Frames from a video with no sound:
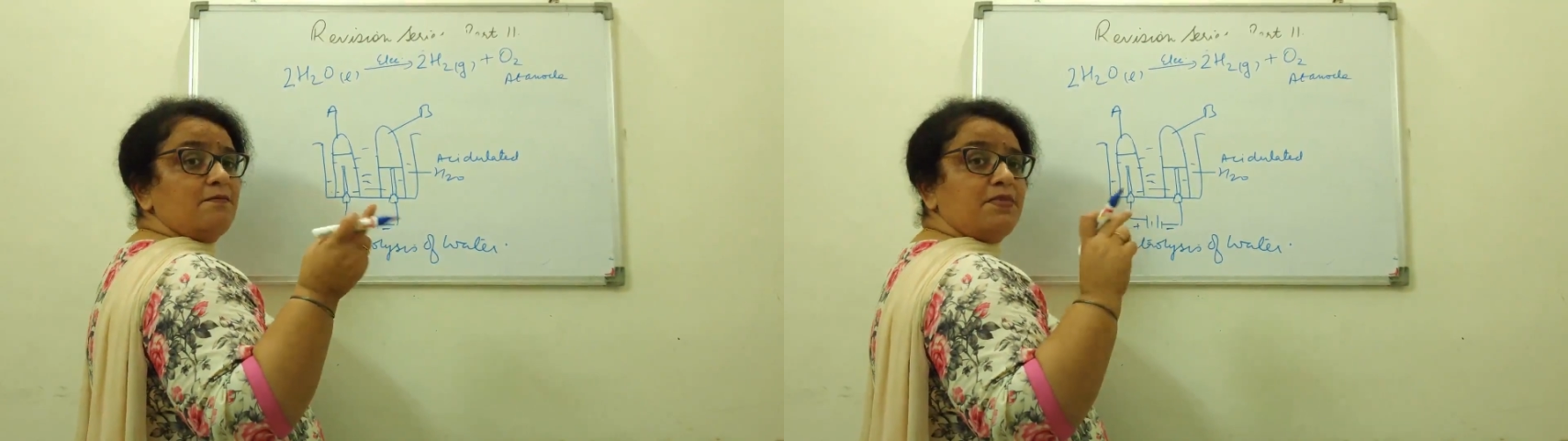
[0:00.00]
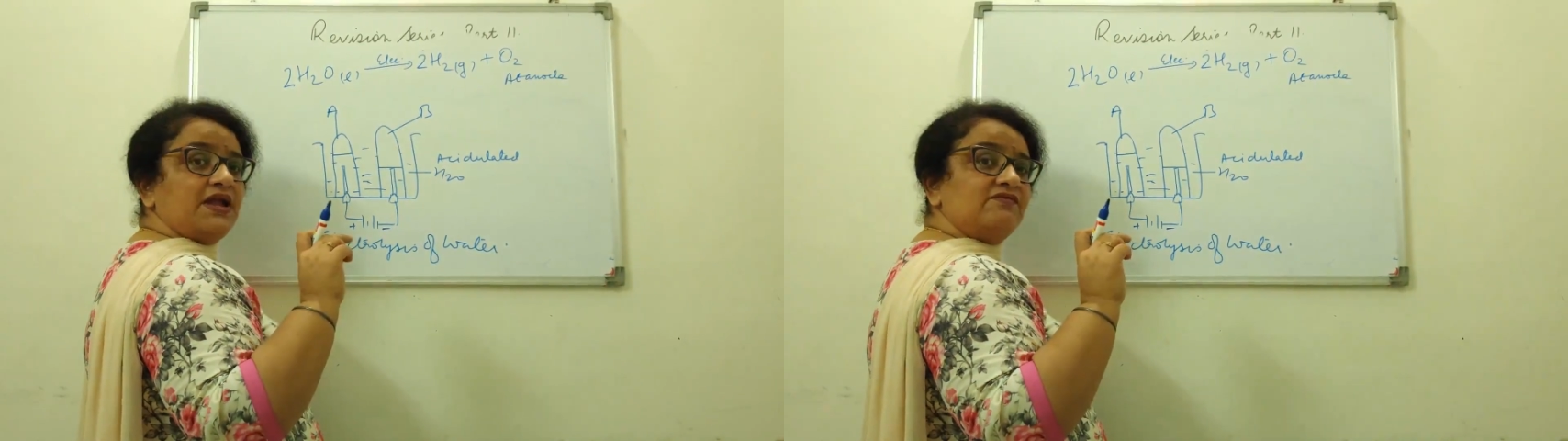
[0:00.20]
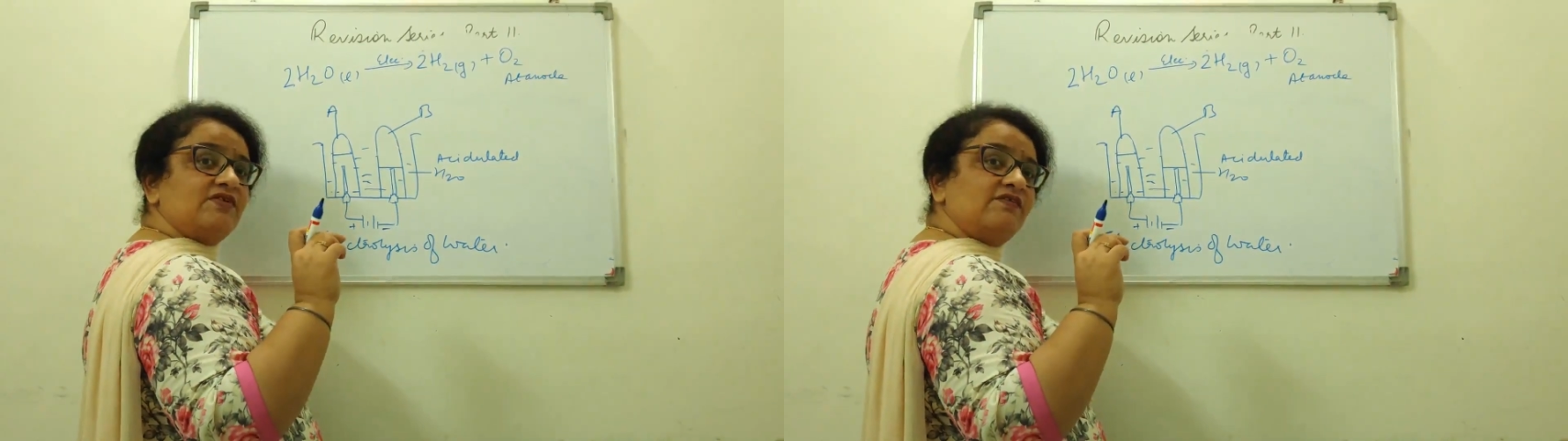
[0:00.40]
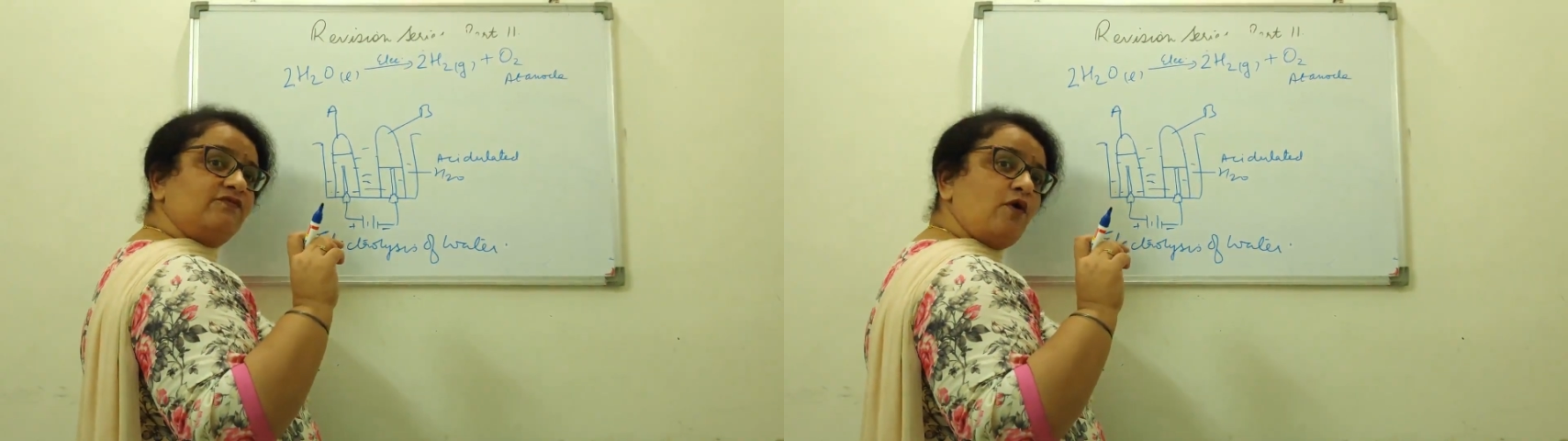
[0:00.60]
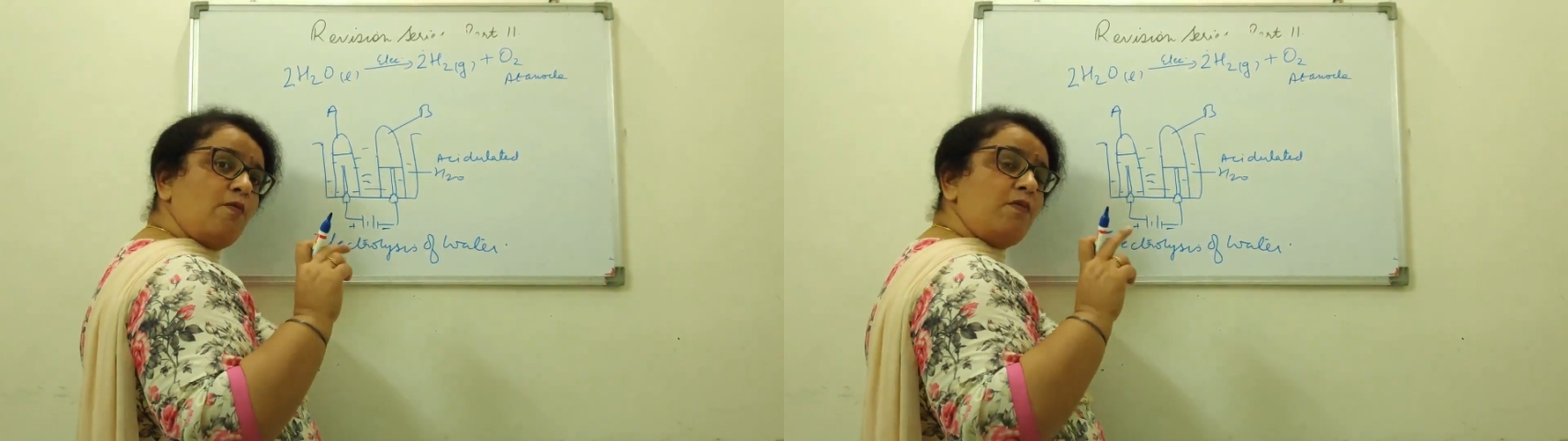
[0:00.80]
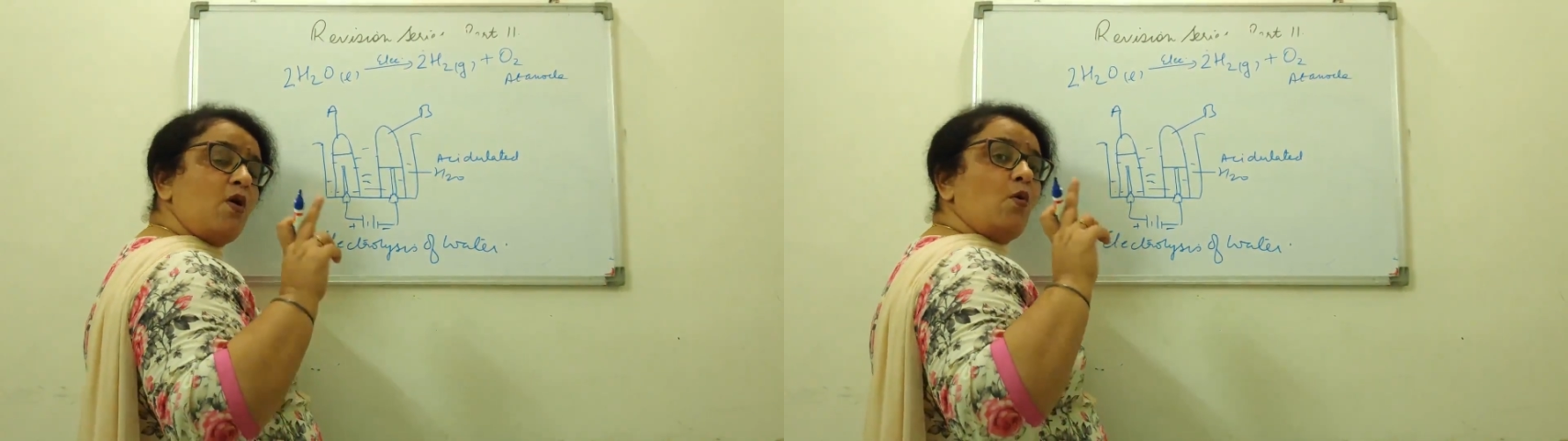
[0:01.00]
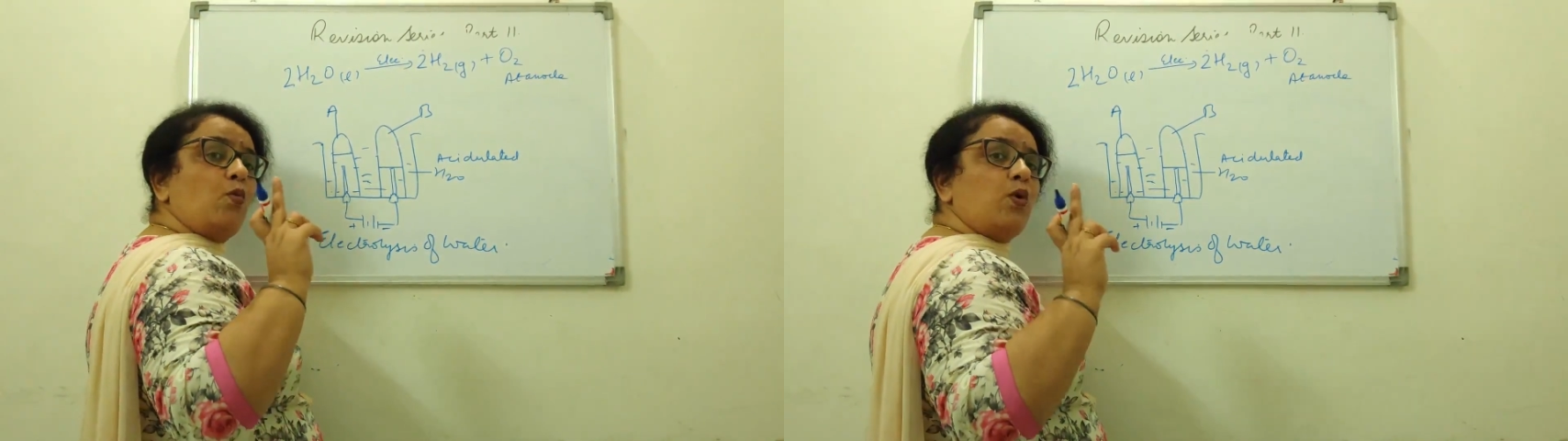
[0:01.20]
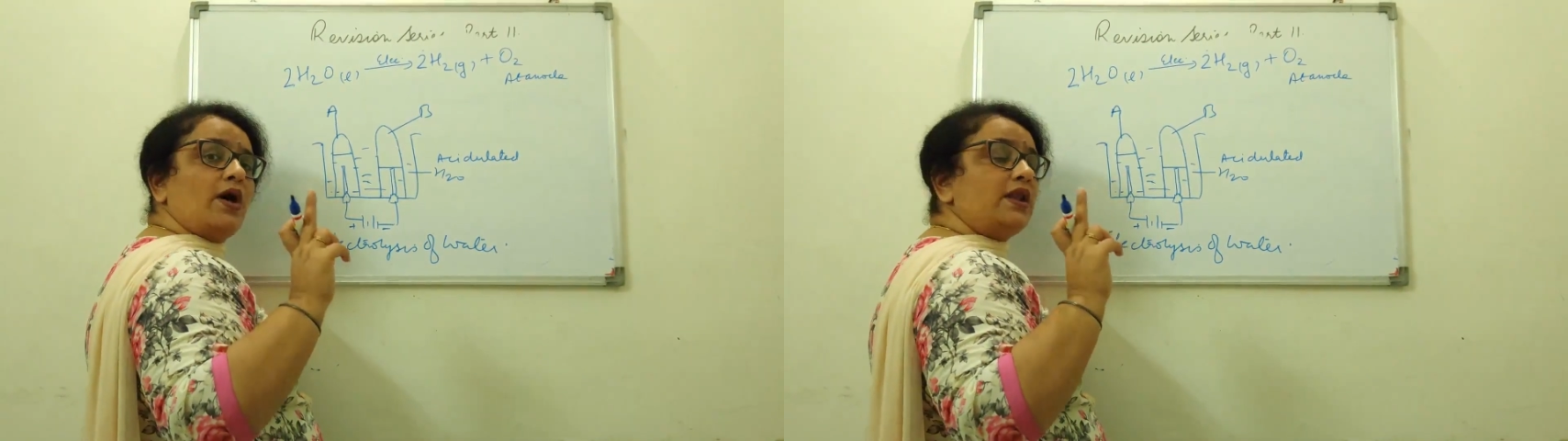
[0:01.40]
combined will
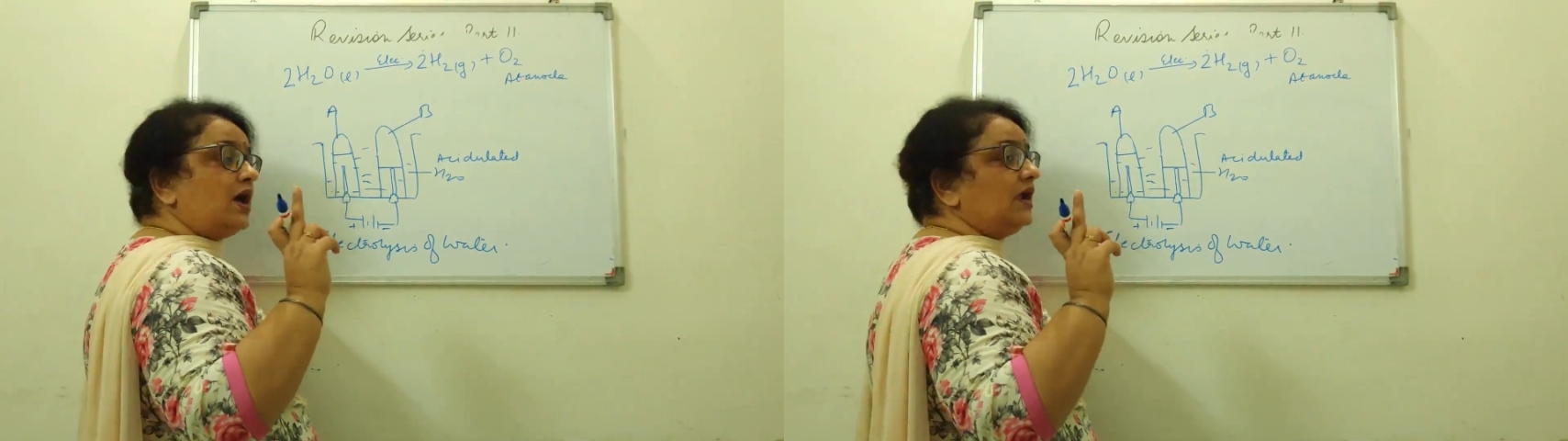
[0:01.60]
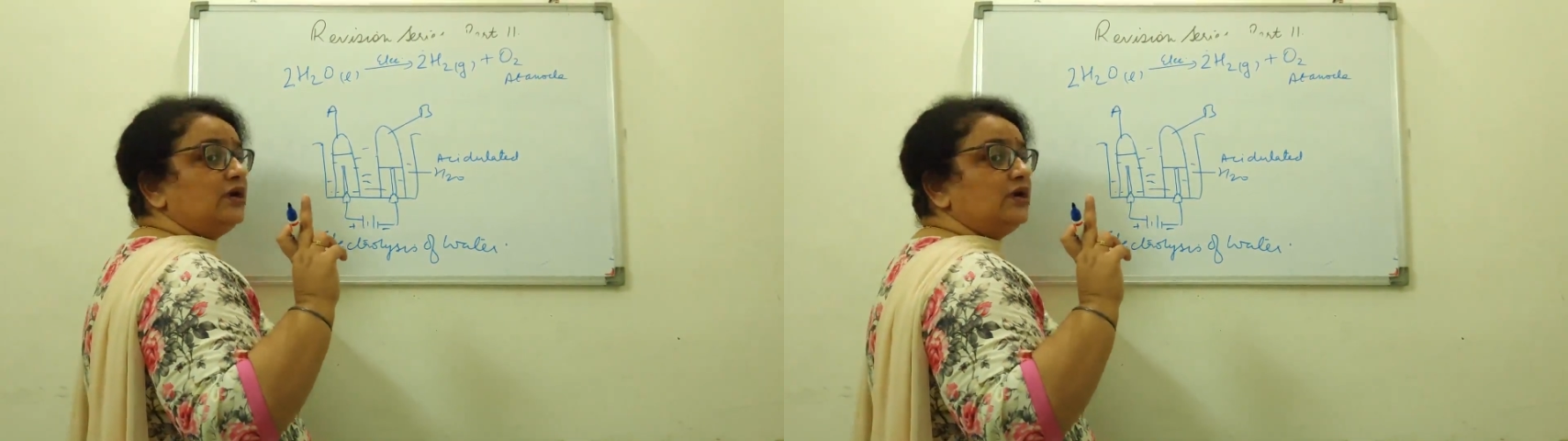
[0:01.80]
form 1